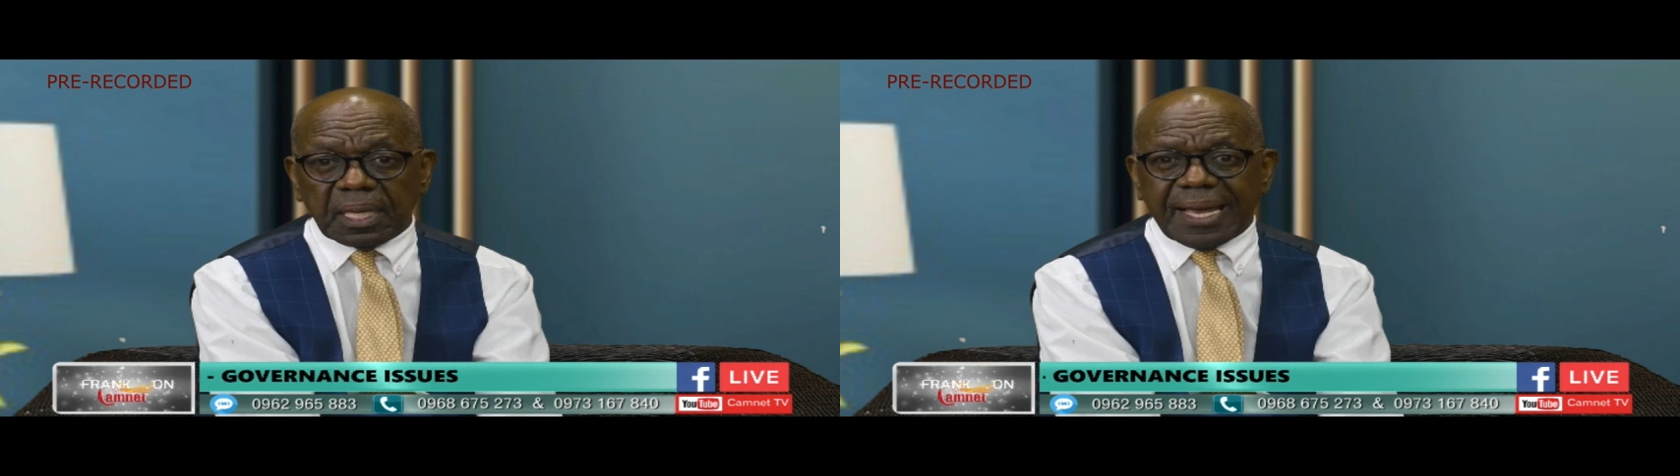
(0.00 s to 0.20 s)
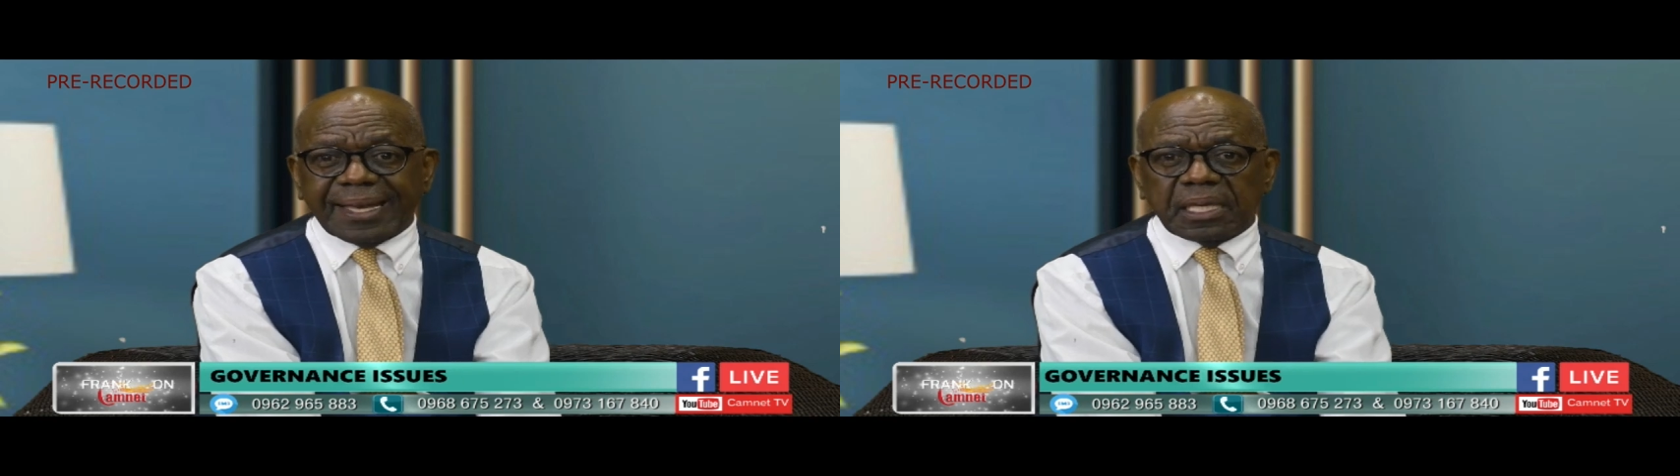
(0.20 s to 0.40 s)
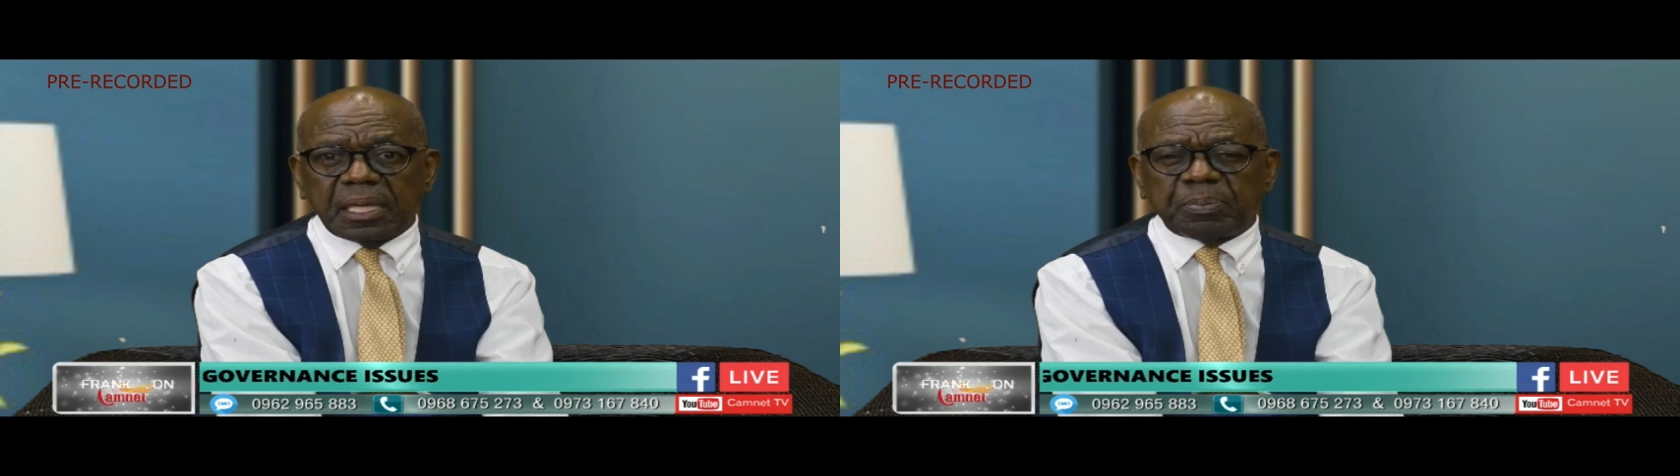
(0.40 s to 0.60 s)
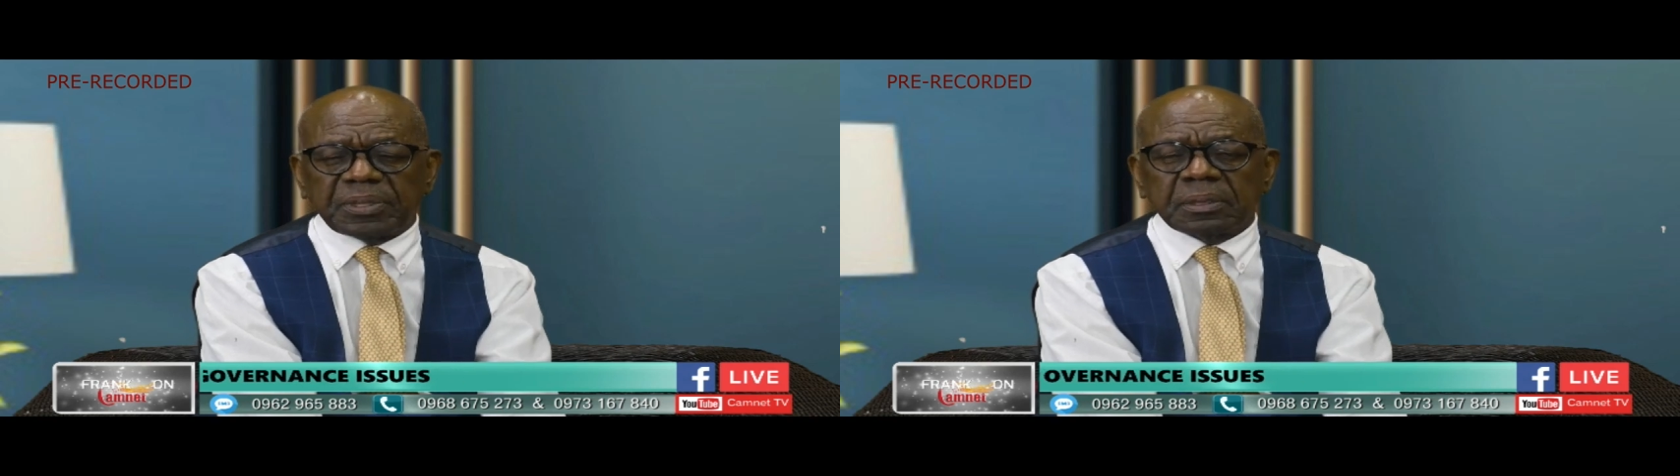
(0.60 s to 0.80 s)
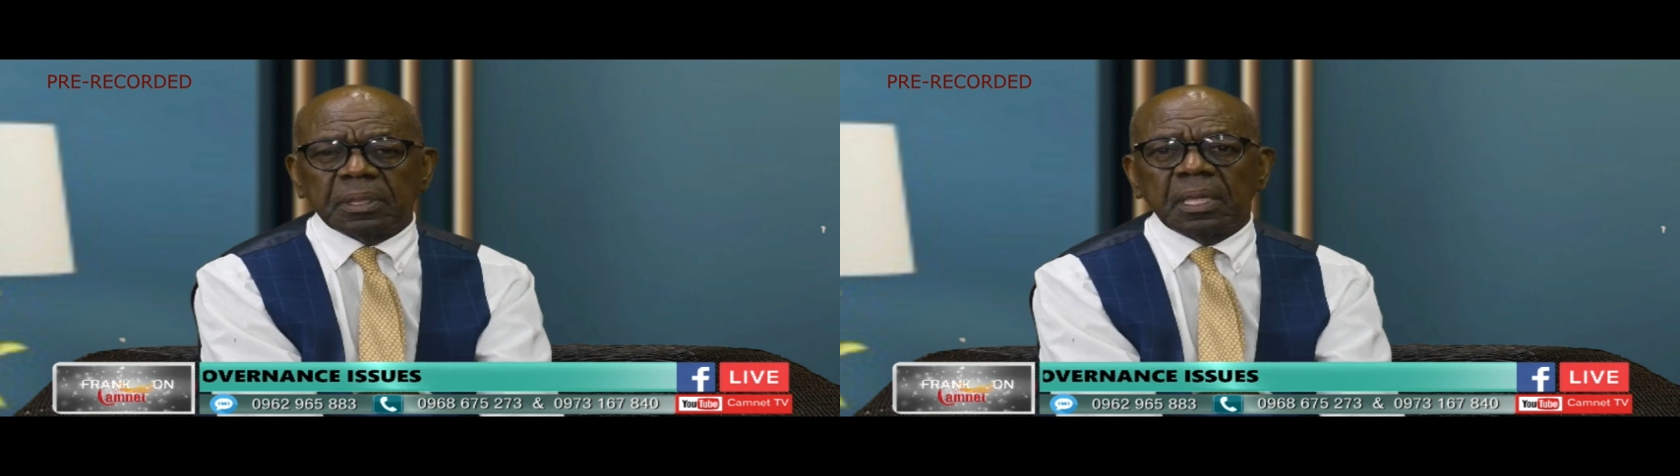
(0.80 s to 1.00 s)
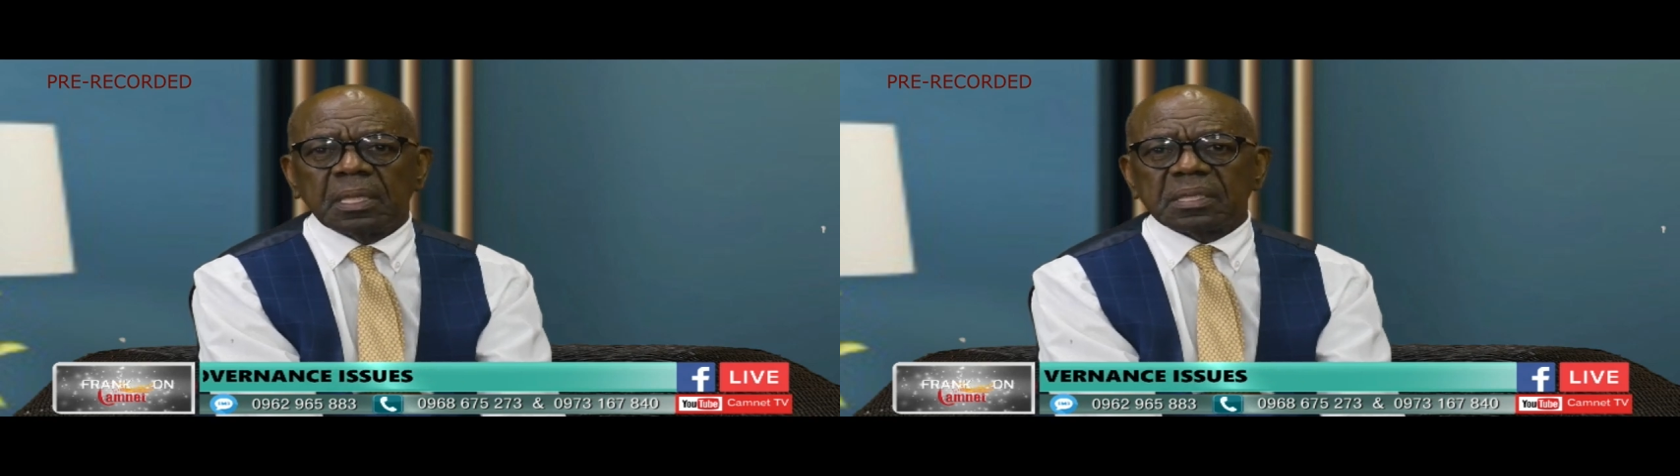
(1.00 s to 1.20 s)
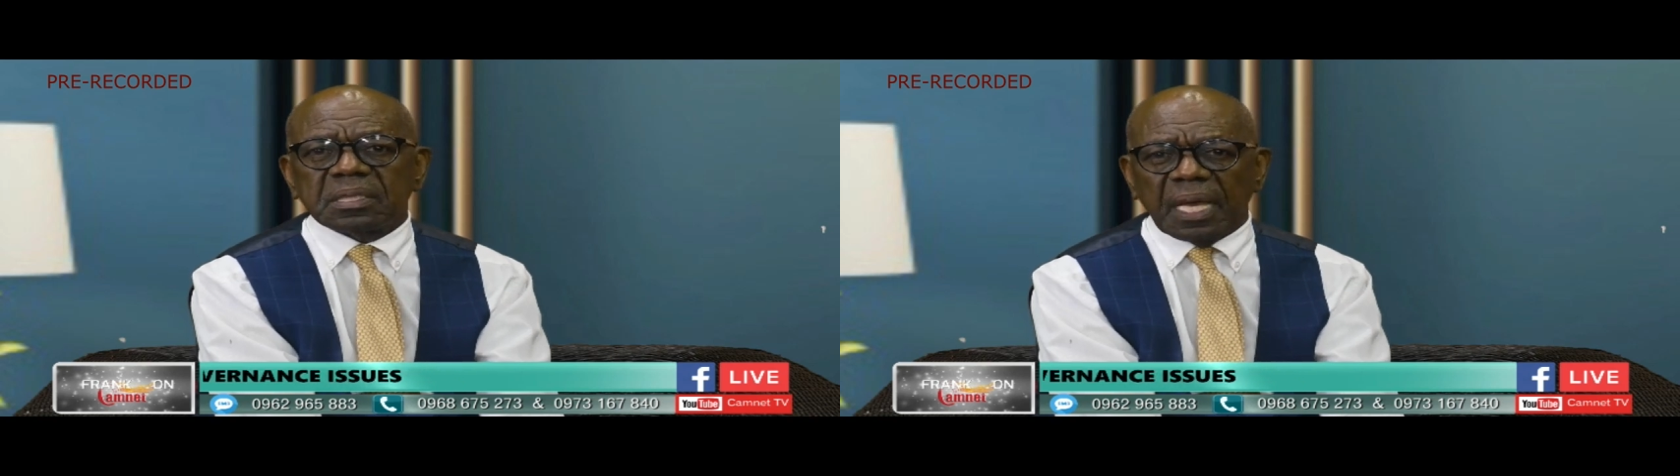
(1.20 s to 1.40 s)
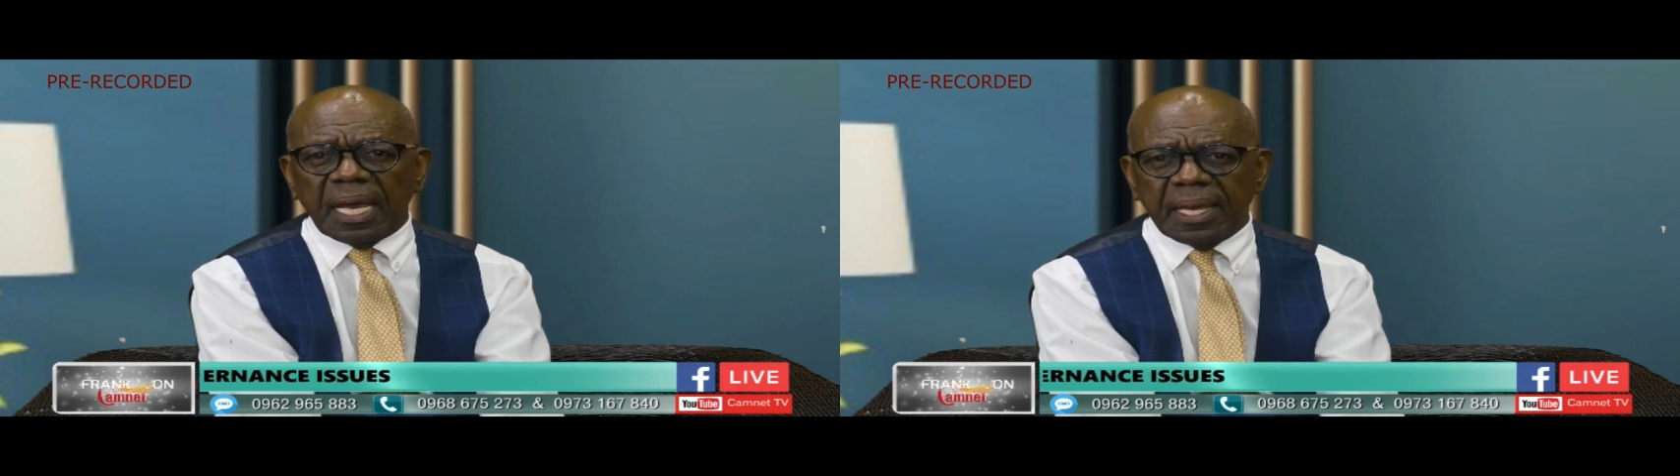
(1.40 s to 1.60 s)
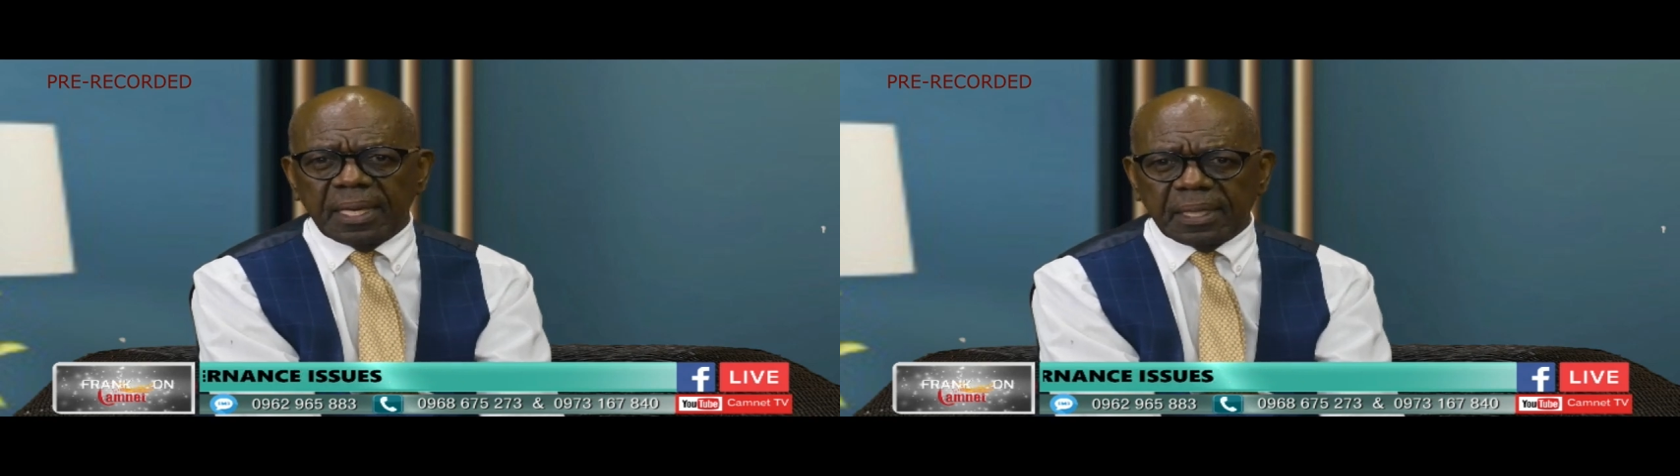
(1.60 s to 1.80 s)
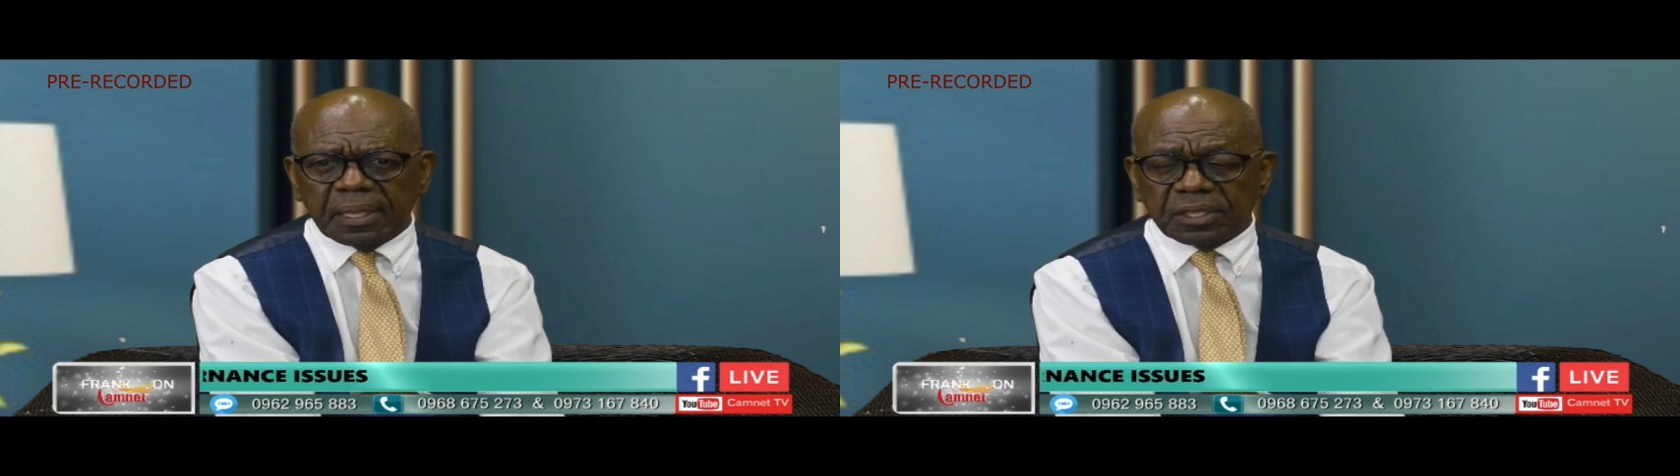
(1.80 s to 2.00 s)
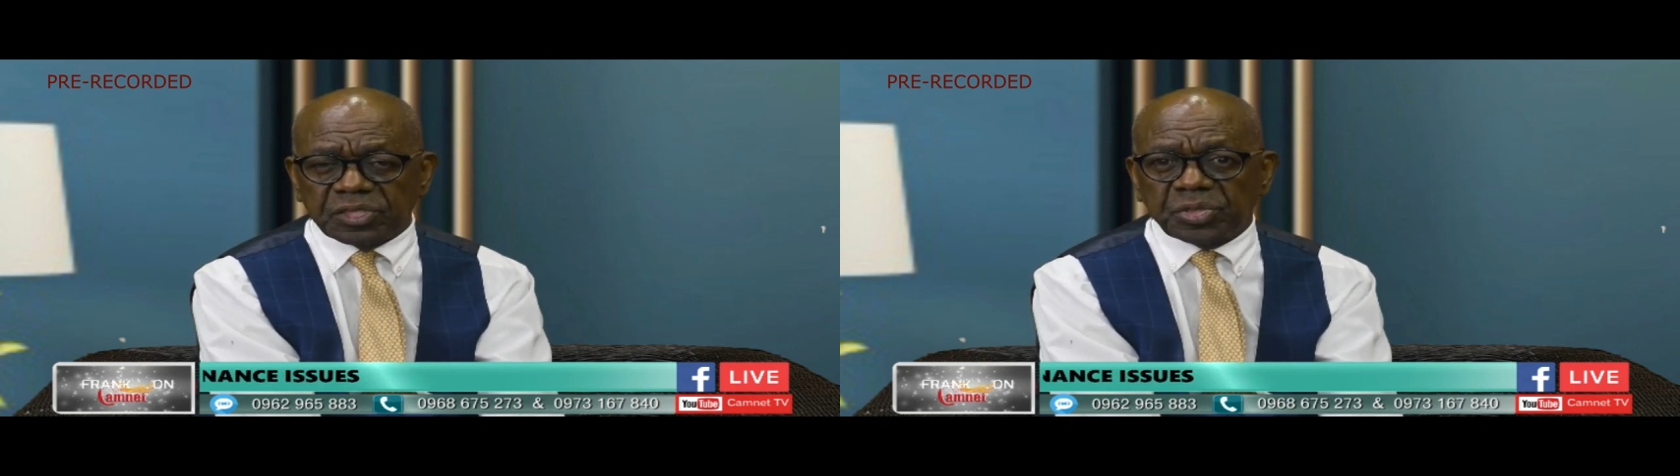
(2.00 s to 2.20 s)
Like I keep on saying,